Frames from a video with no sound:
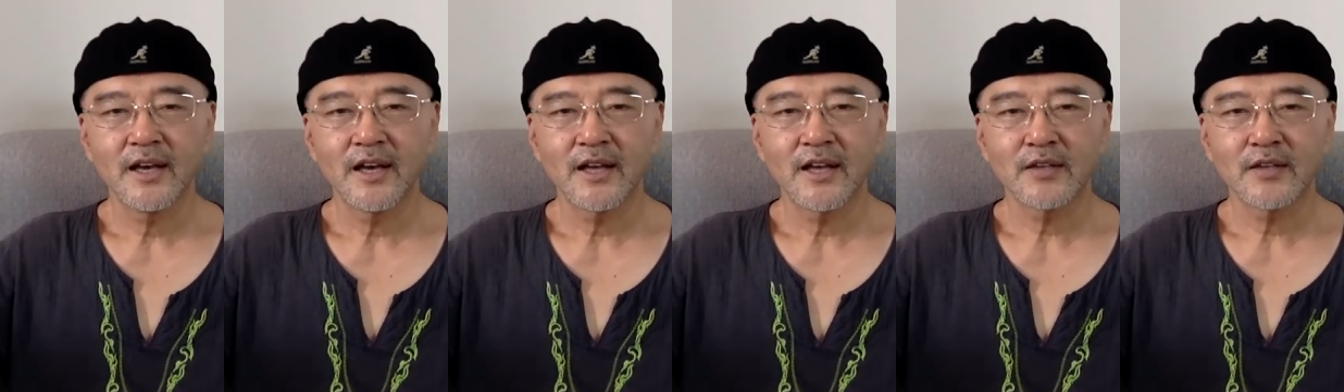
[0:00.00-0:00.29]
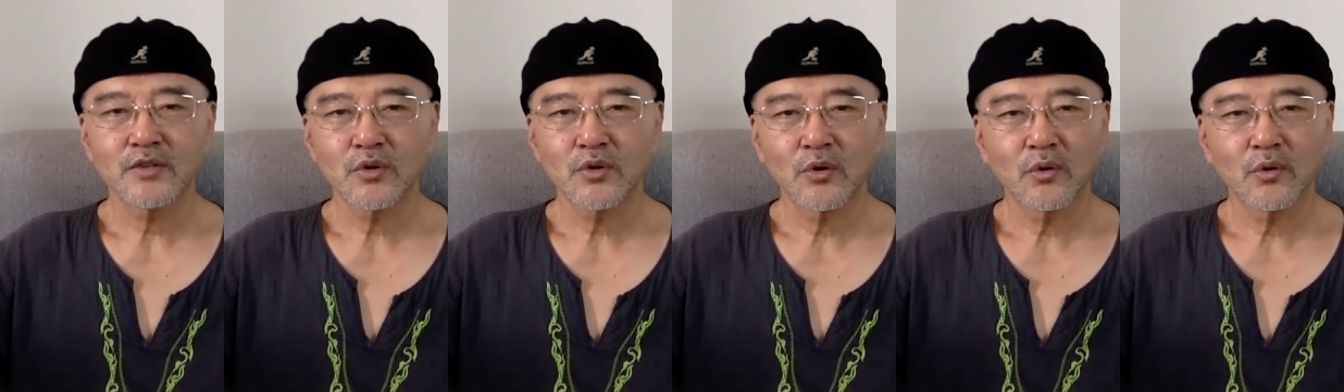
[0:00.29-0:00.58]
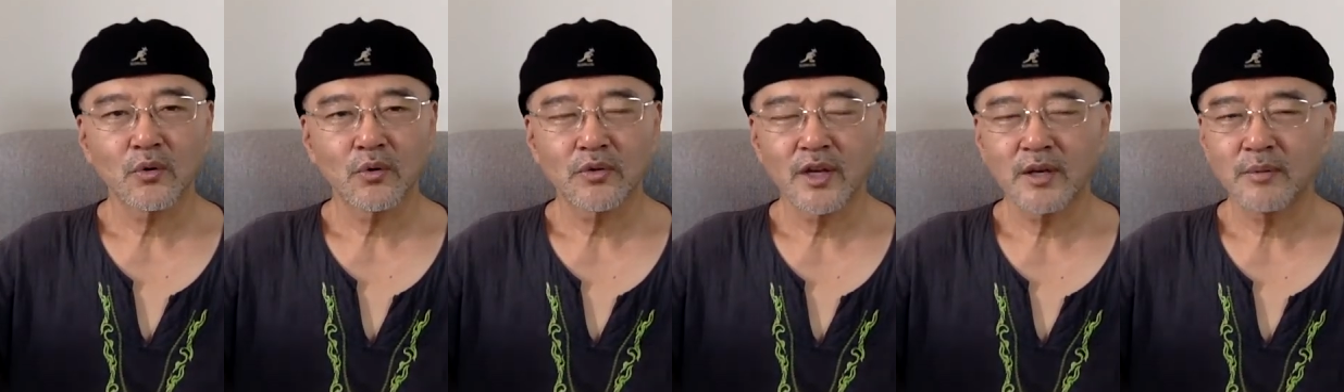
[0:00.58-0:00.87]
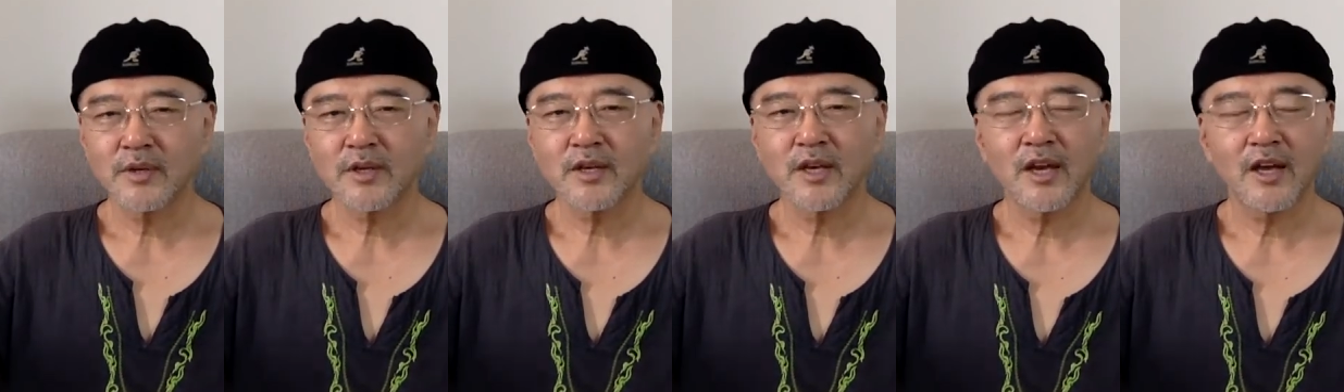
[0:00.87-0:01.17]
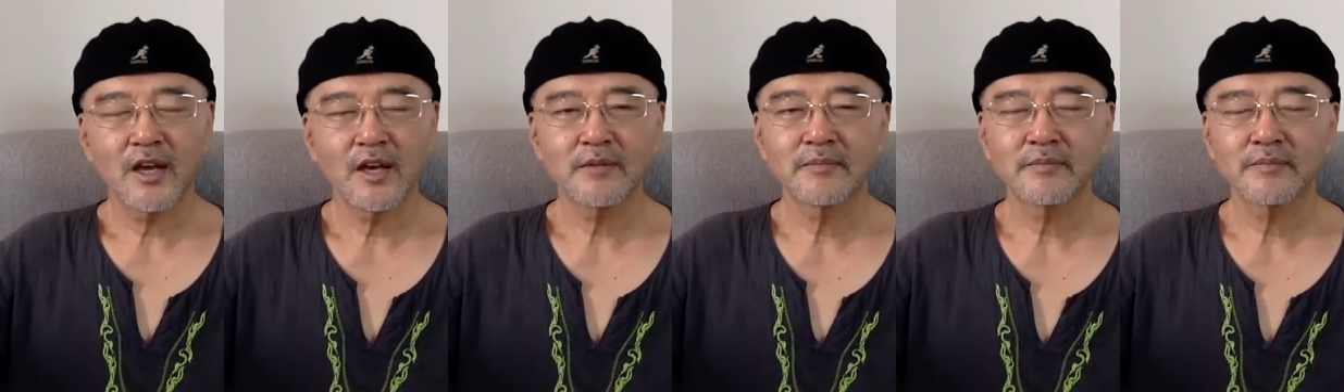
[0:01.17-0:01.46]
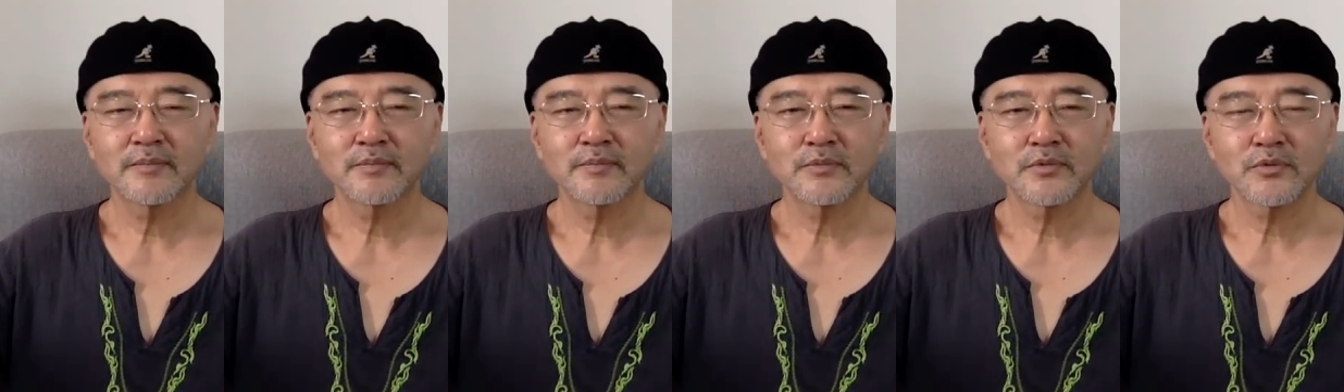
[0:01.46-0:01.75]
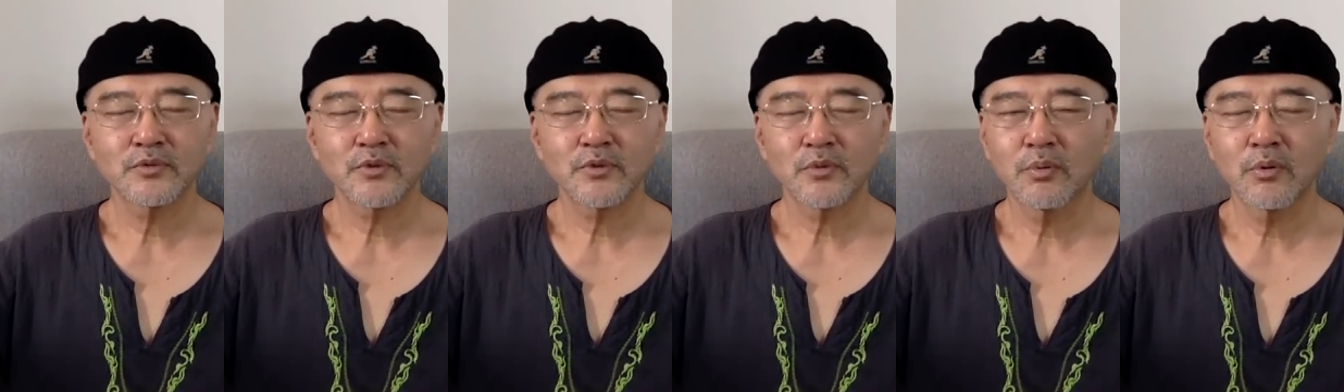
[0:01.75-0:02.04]
And so they became
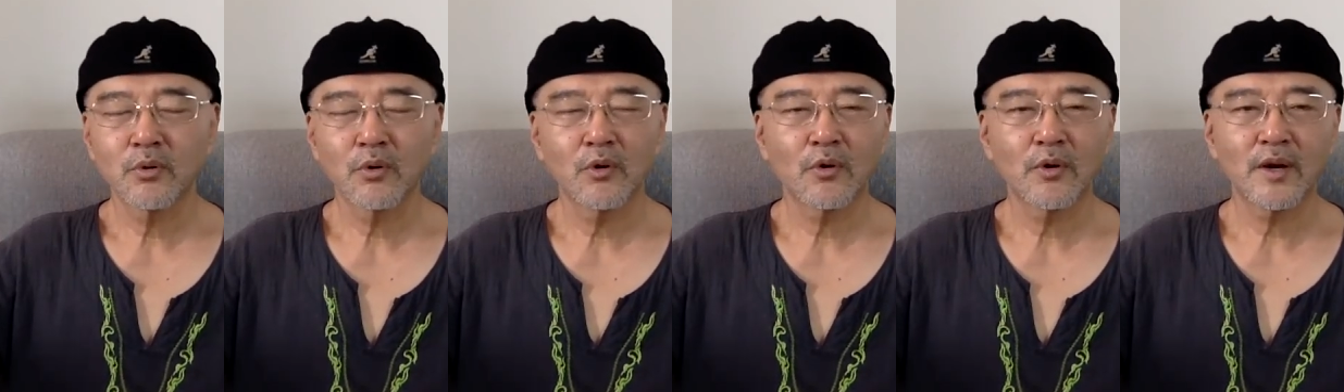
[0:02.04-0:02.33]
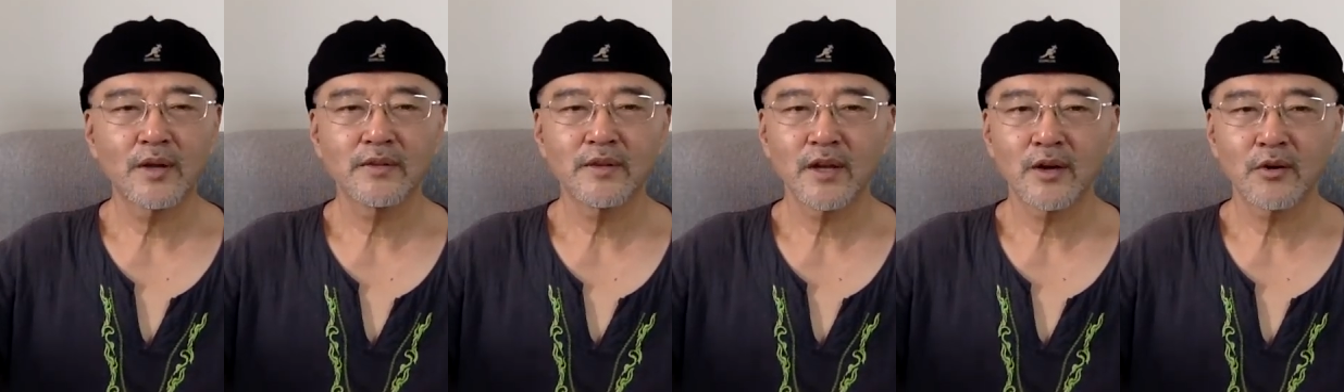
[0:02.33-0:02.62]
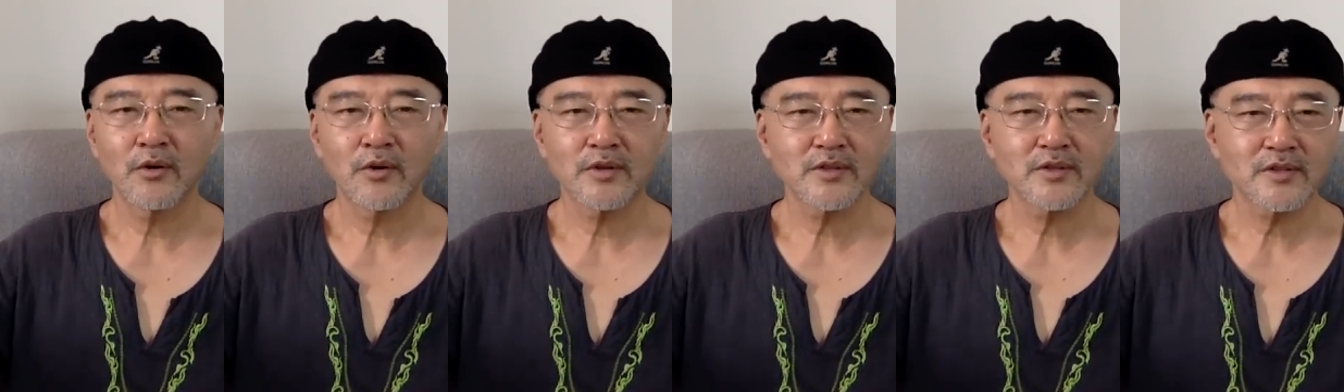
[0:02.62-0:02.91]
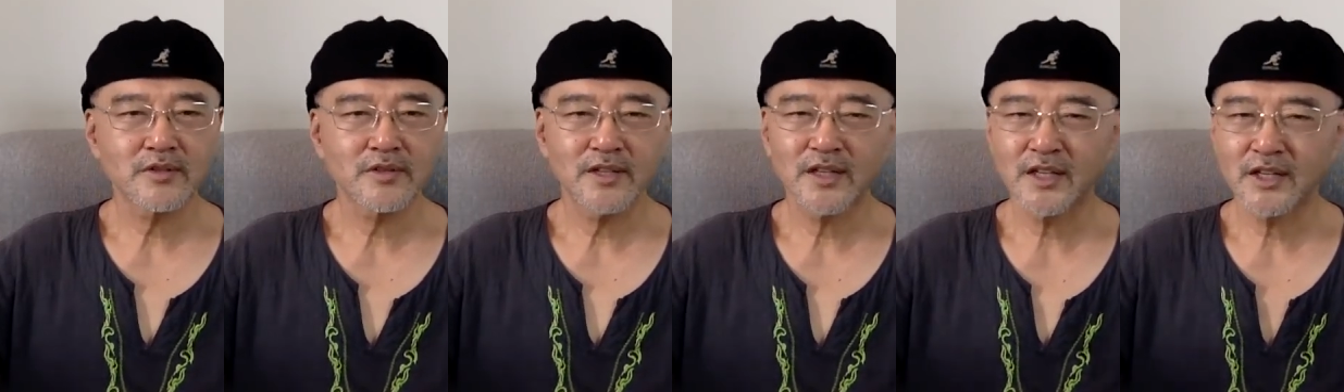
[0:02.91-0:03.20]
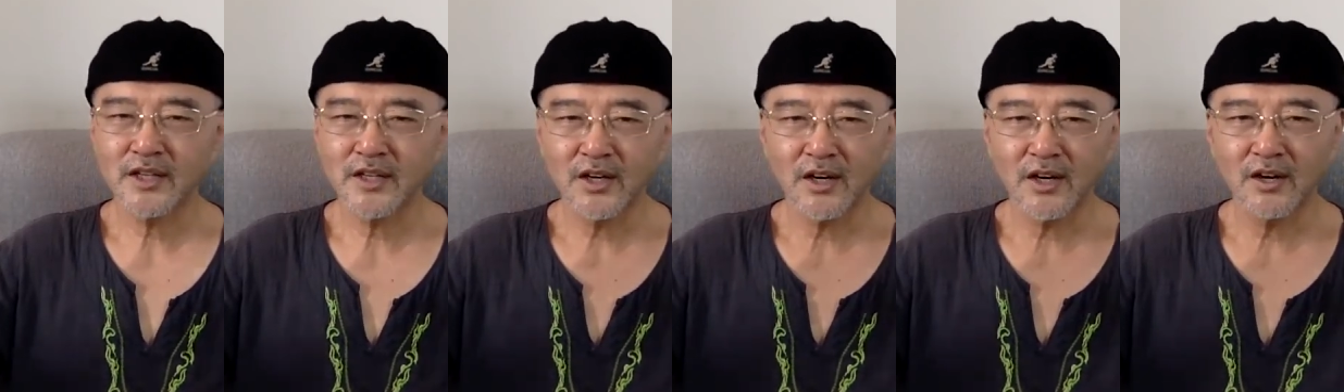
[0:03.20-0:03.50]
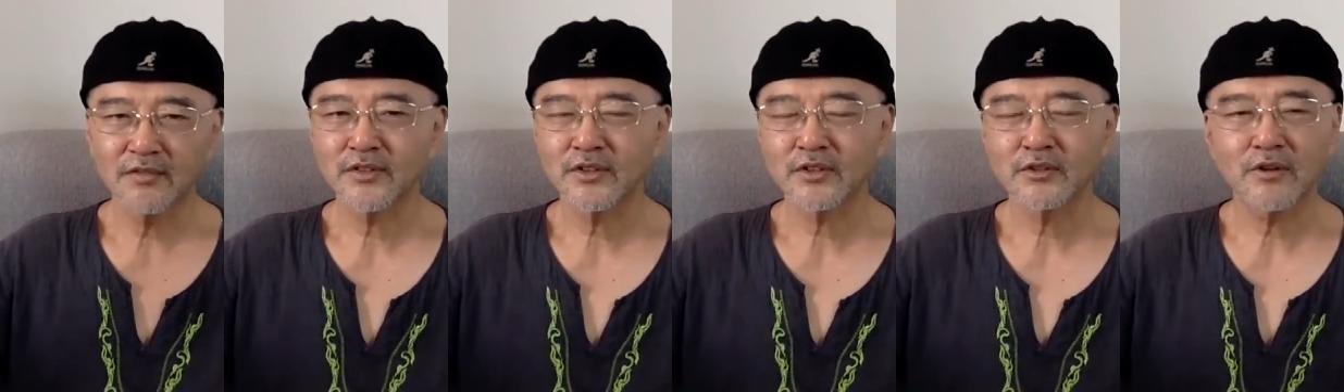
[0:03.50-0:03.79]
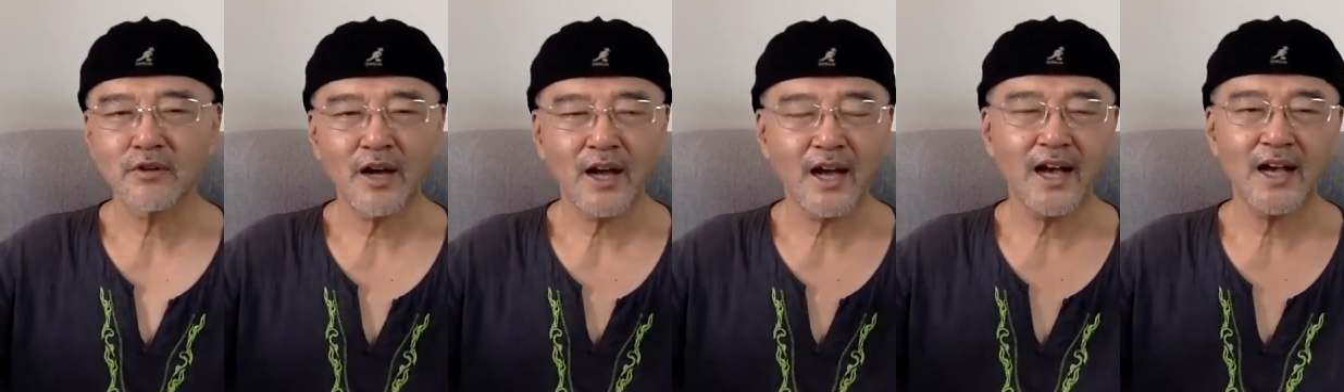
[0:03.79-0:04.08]
so poor, and they were just eating off the
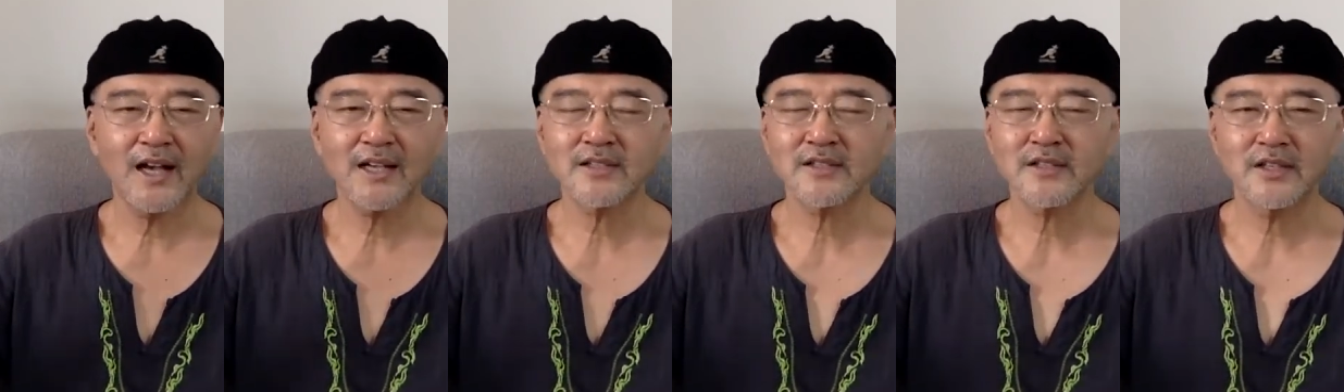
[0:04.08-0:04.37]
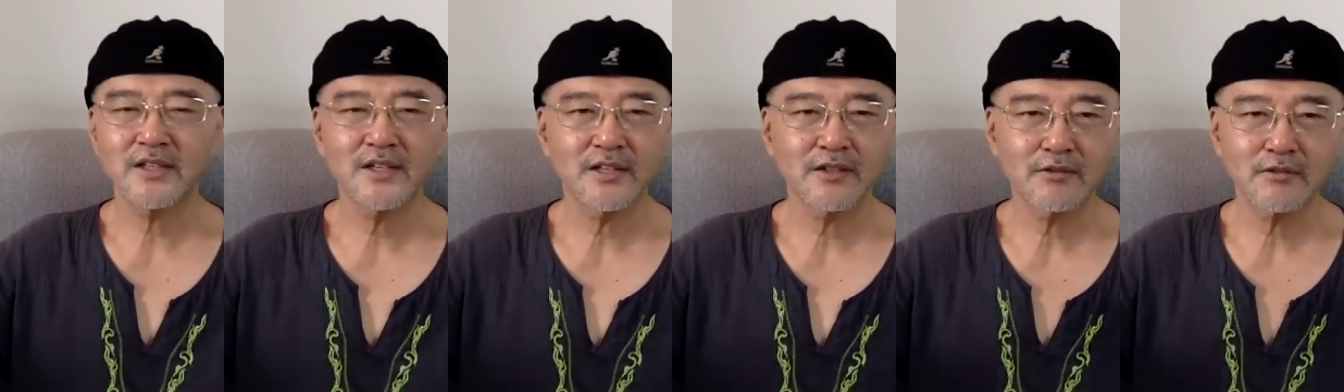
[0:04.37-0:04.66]
grass, eating